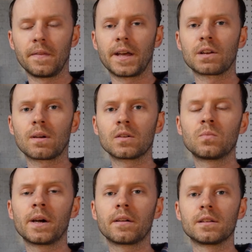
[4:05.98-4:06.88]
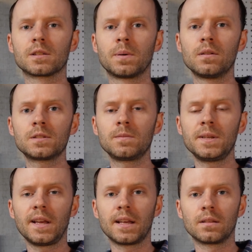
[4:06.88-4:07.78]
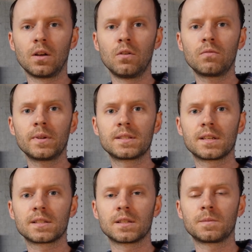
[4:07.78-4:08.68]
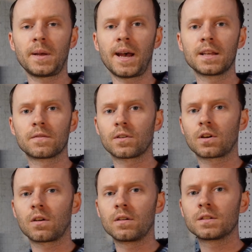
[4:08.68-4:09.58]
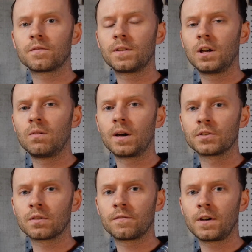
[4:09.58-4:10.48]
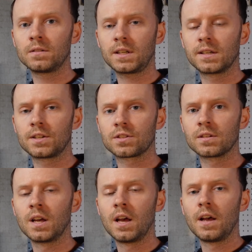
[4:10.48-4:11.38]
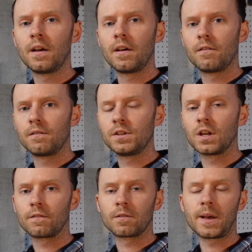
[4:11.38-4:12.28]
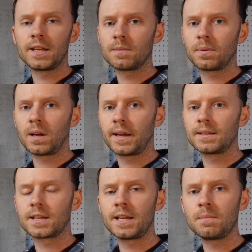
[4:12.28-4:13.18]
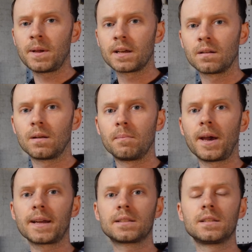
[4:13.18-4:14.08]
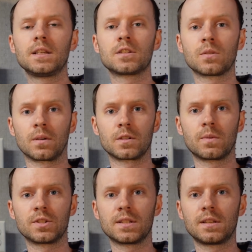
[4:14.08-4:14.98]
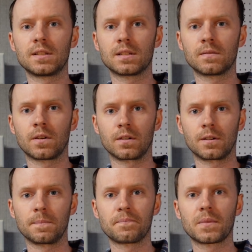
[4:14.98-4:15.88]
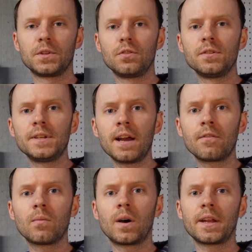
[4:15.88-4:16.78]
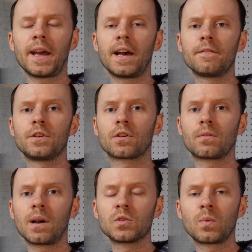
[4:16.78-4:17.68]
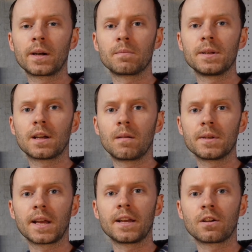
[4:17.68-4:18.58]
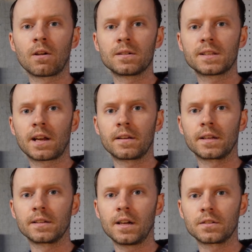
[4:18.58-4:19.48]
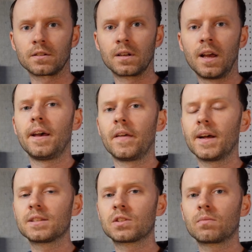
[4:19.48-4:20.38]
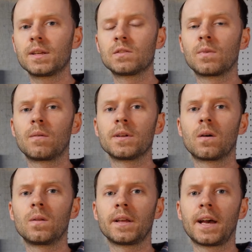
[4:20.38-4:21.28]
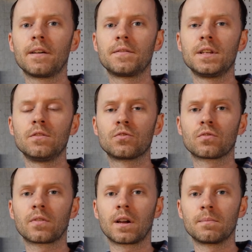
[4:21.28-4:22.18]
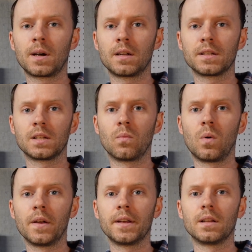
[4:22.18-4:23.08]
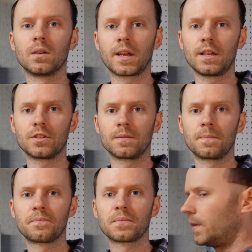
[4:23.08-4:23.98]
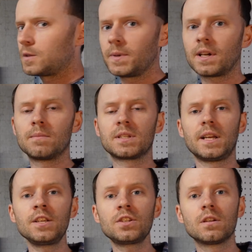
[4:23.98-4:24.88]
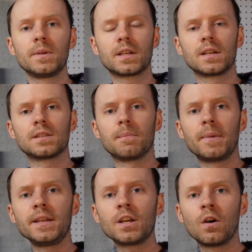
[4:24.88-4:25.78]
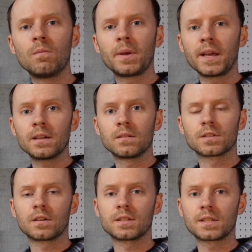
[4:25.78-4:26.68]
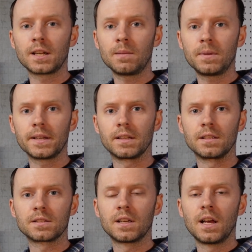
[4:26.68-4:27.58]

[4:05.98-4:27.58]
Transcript: That ground wire is supposed to be a low resistance path for current to flow under a fault condition you know, from any appliance, any panel, back to the source, which is this inverter. You never want to have your ground wire becoming a current carrying conductor, and that's the reason why we only have the neutral ground bond in one location. This becomes an issue because many home panels are set up like this.